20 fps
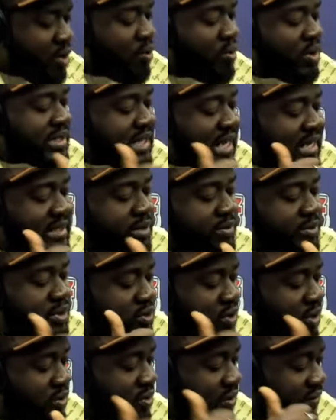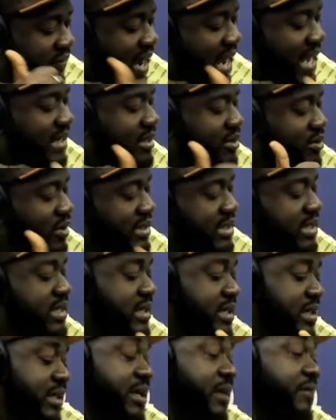was as a result of Andy
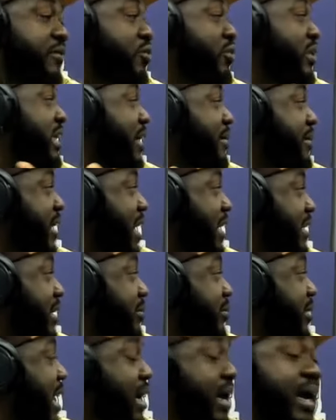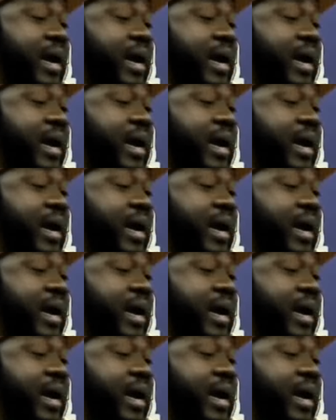Dosty's interview with Ami Adebra.